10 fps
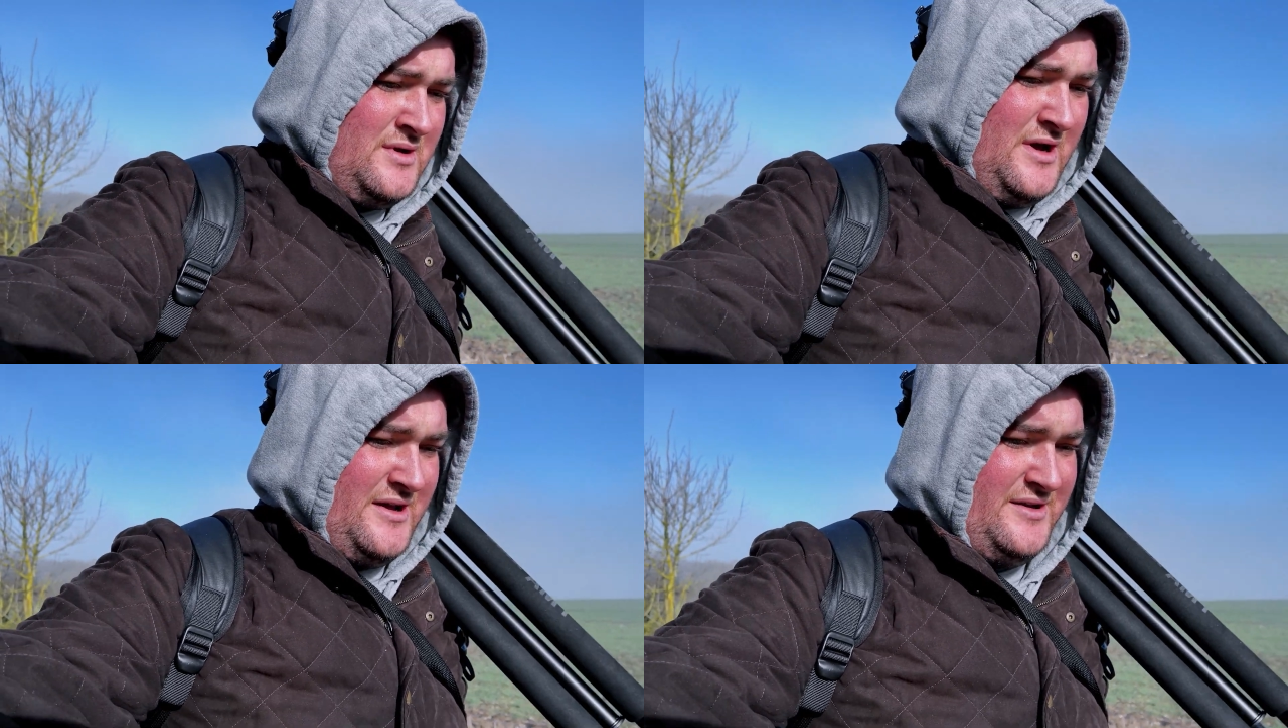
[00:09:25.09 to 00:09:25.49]

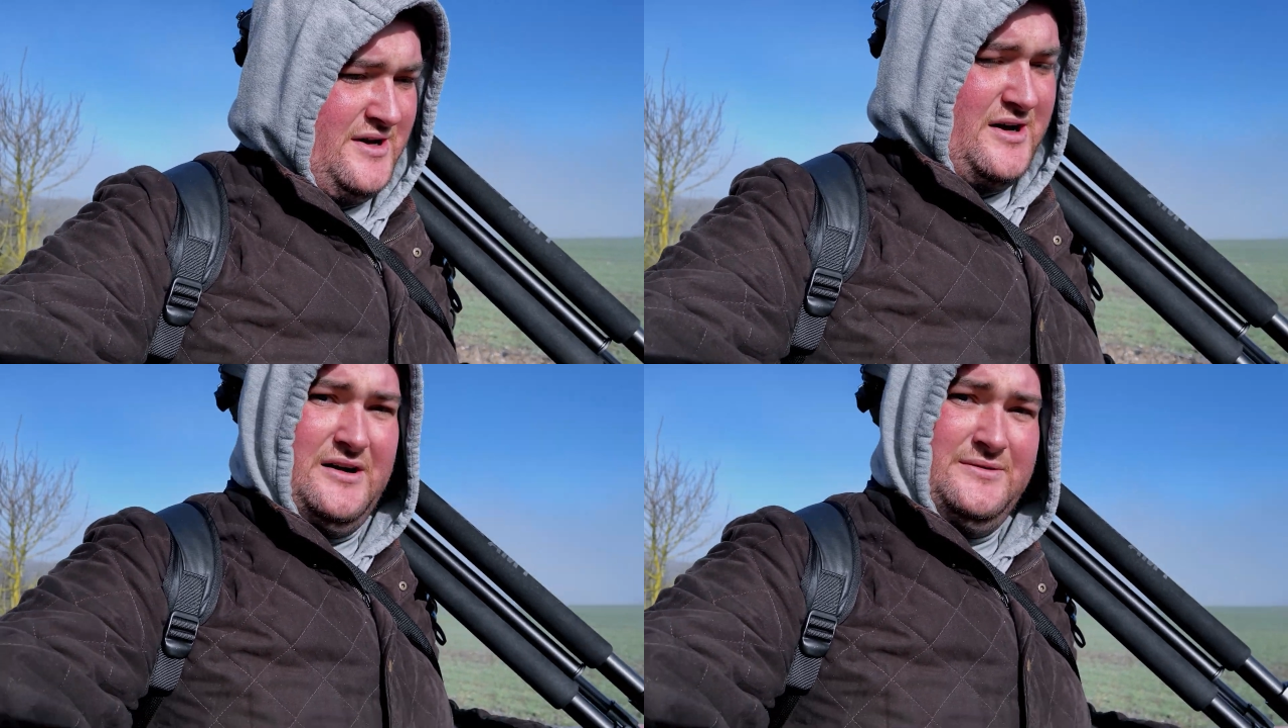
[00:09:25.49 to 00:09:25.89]
and
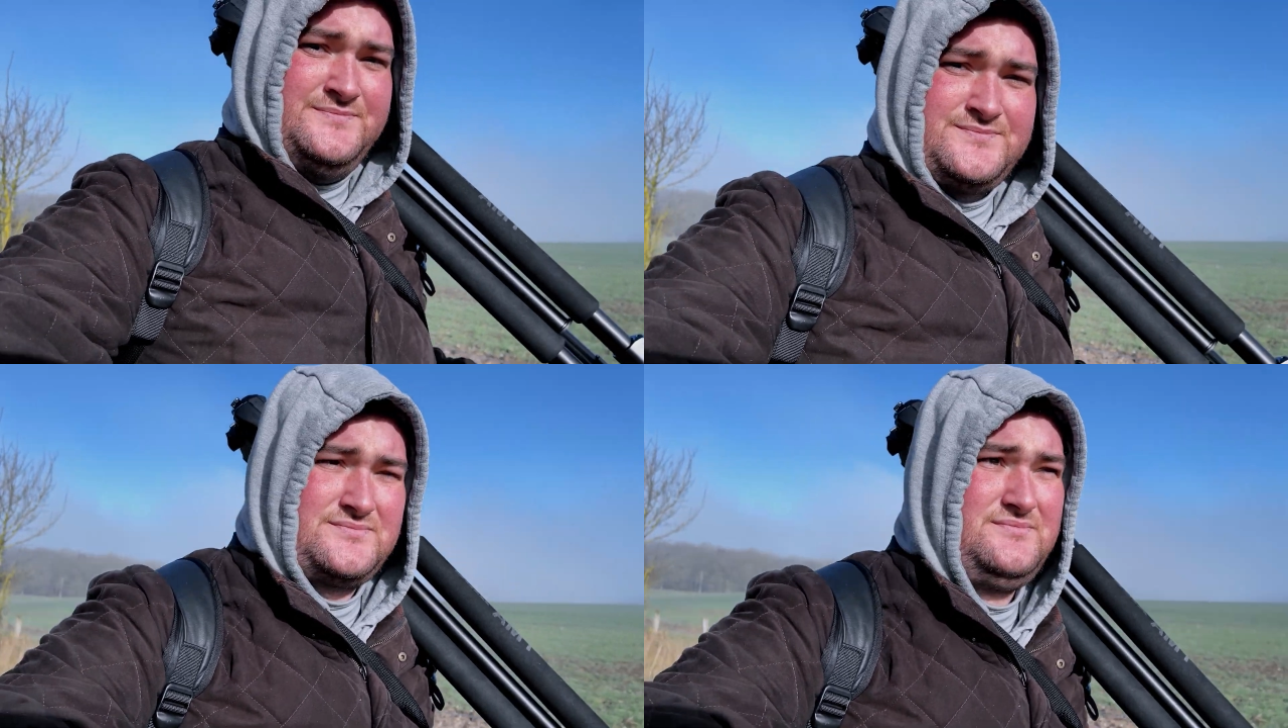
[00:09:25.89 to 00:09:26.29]

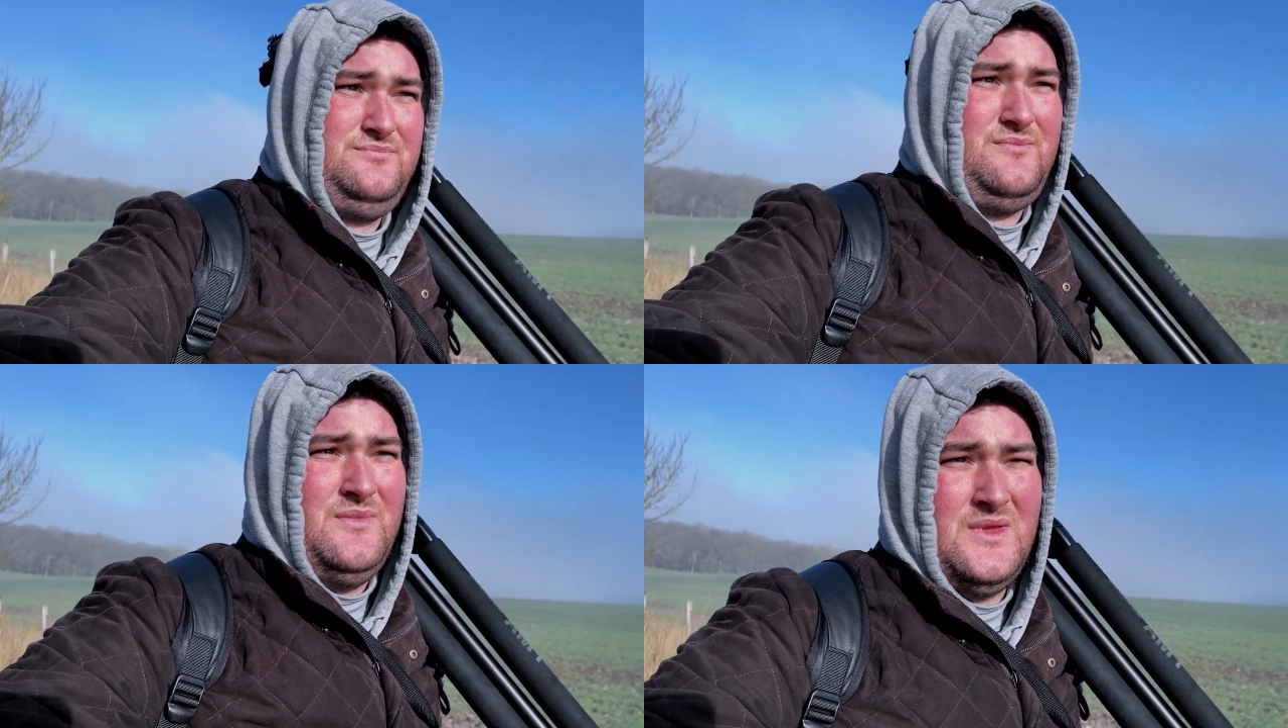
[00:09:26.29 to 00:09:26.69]

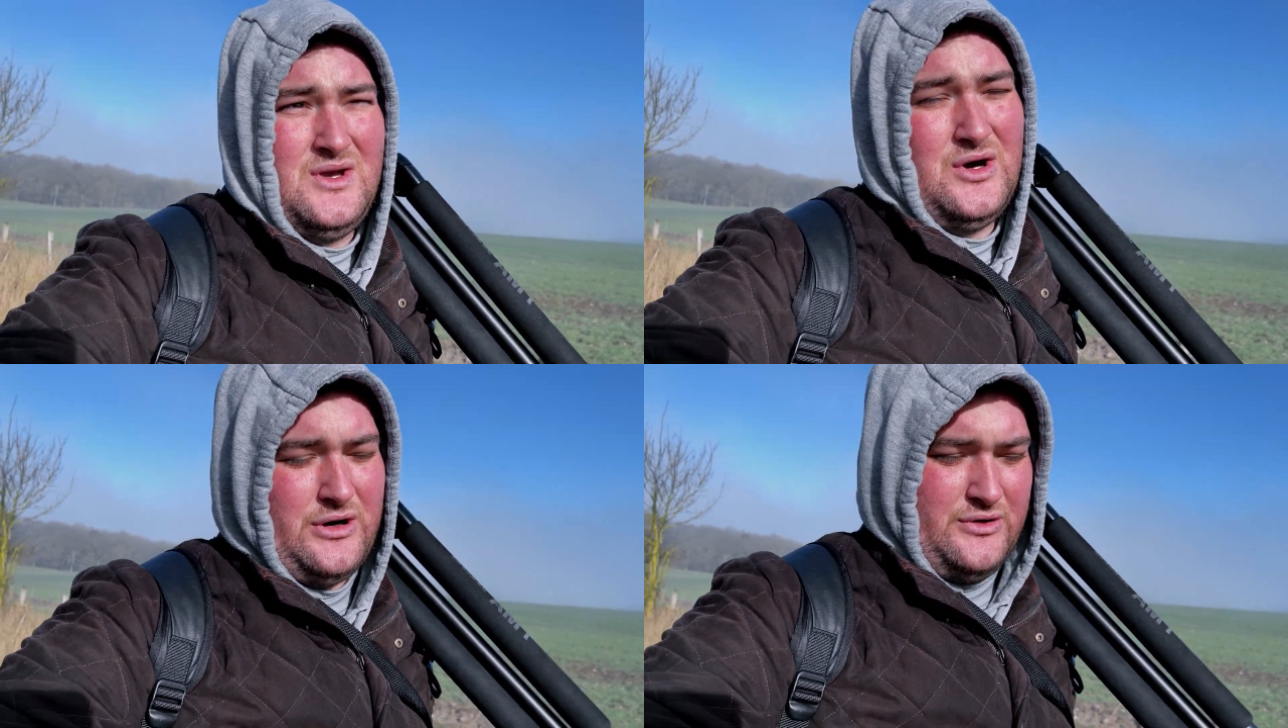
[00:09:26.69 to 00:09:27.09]

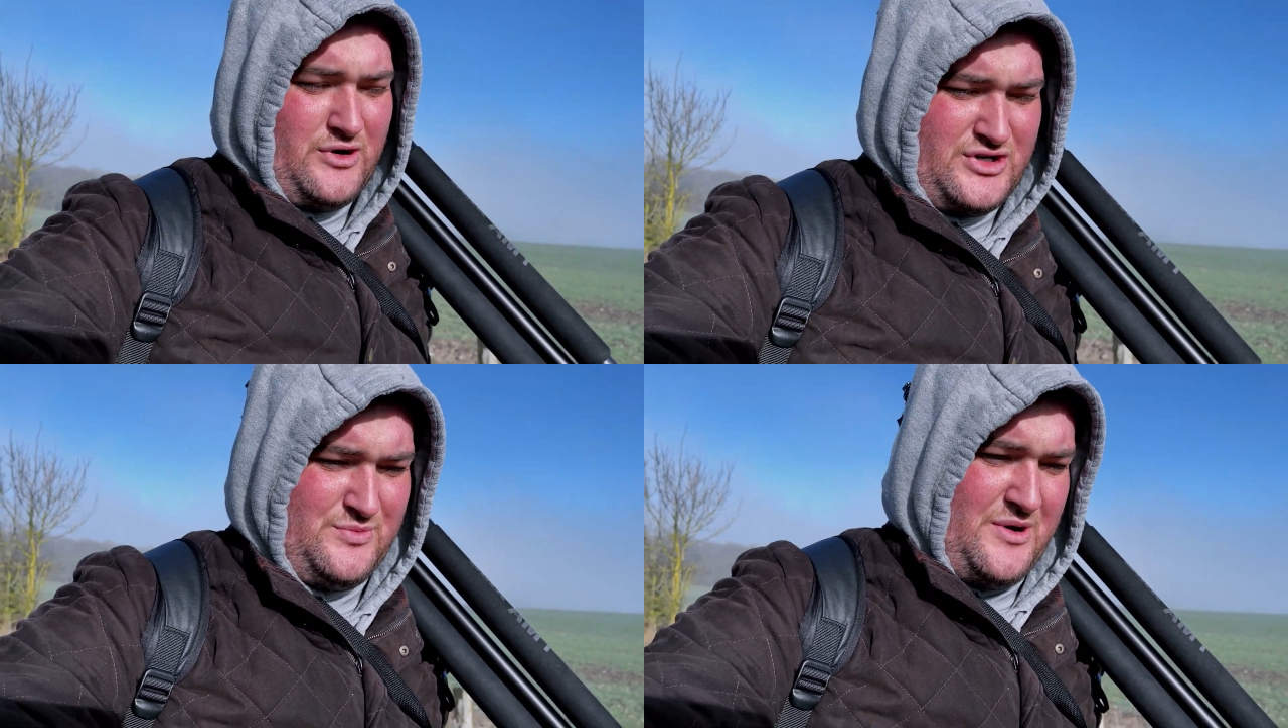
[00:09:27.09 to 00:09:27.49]
go and
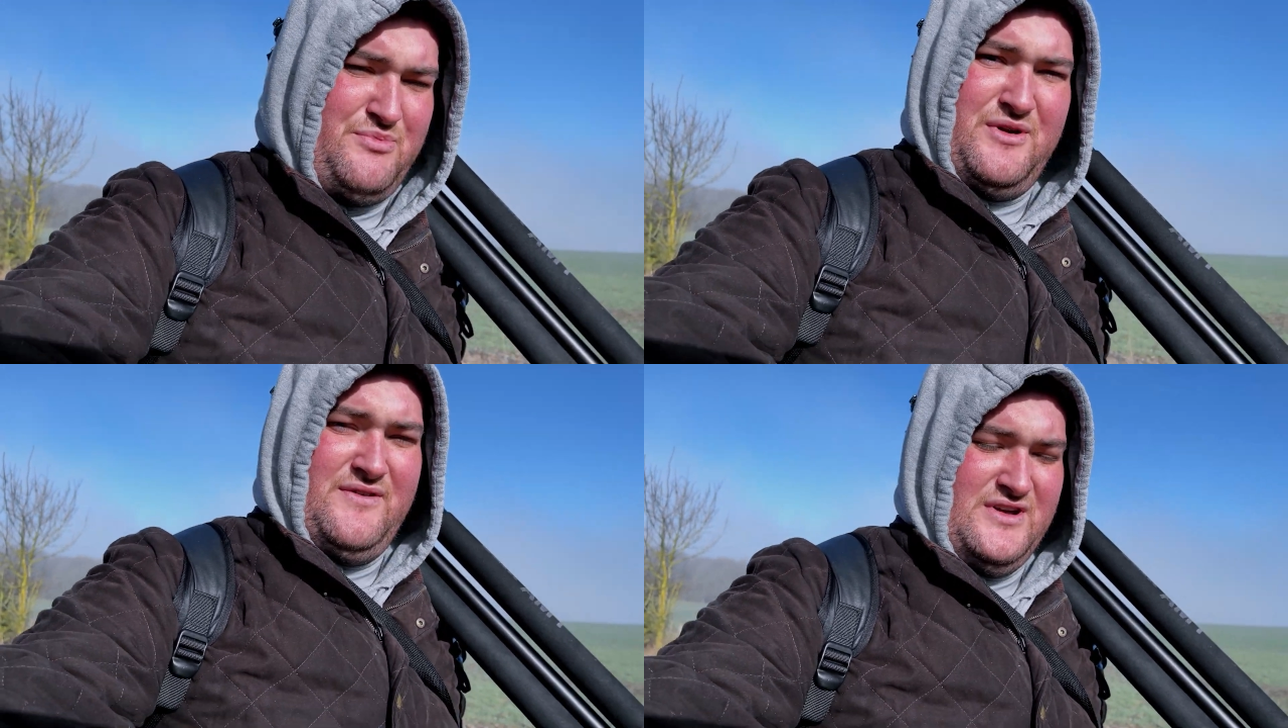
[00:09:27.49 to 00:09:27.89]
watch my
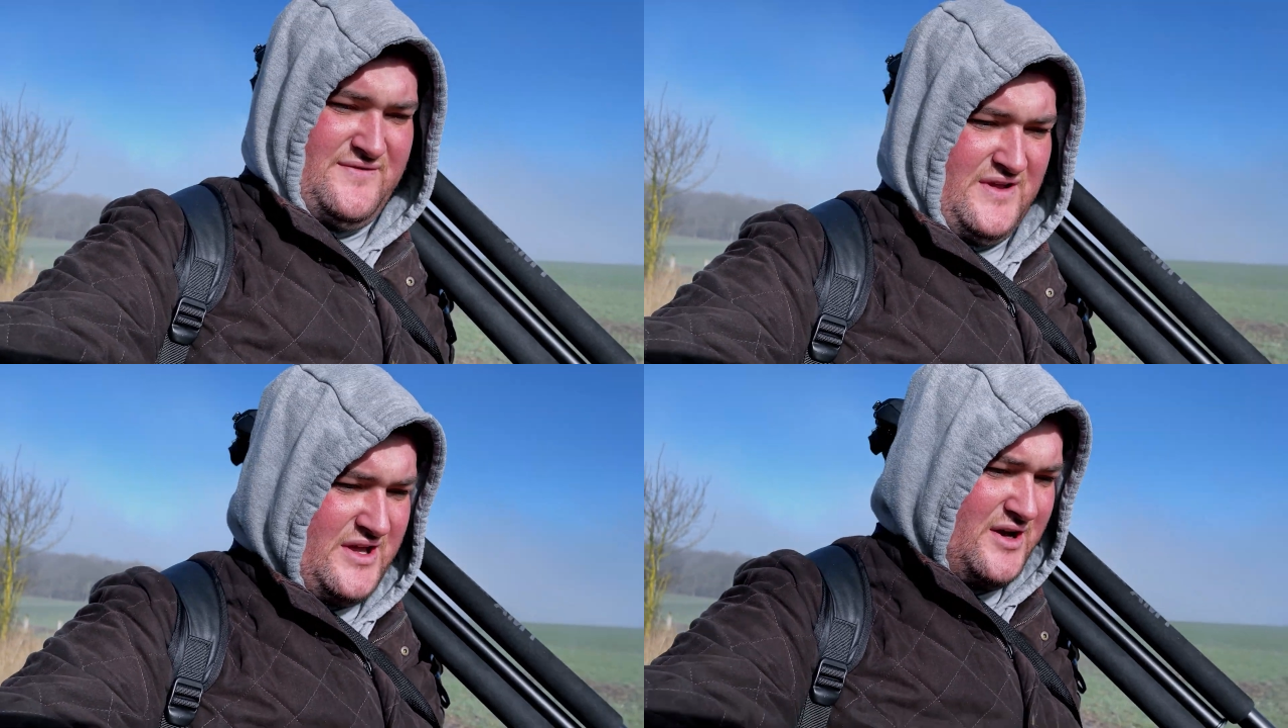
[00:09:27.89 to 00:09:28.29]

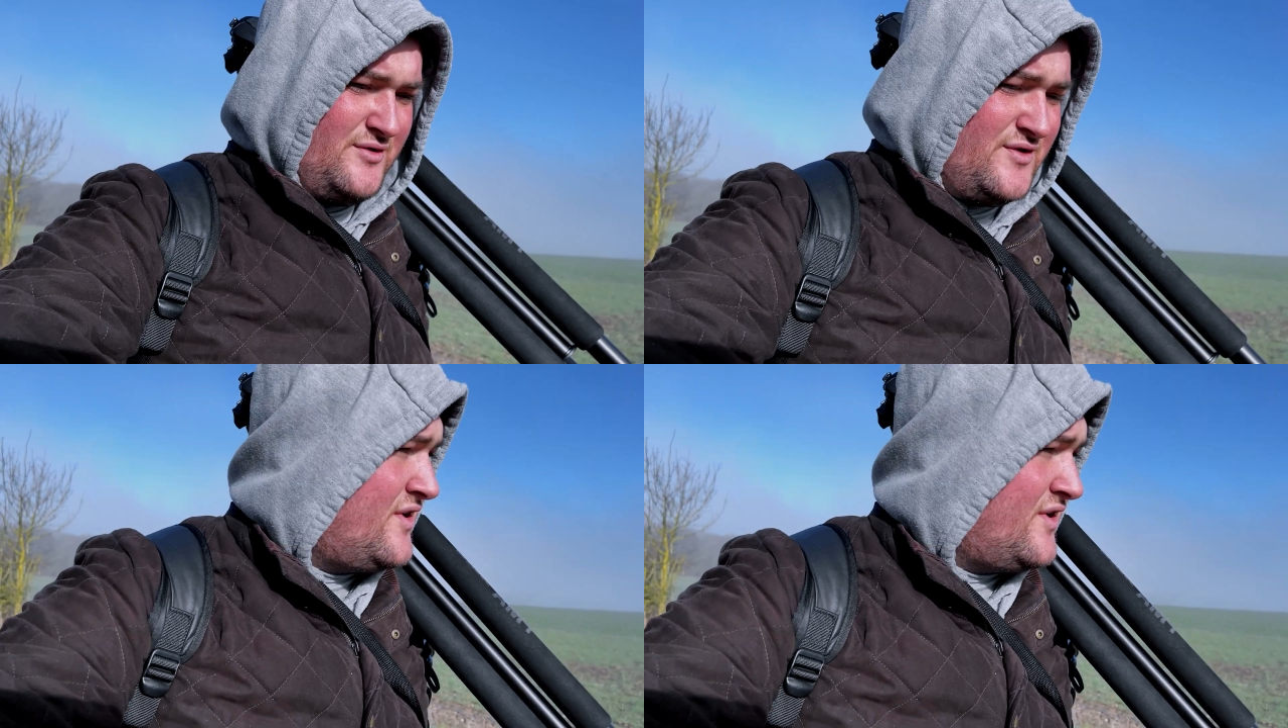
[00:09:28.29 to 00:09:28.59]
previous videos.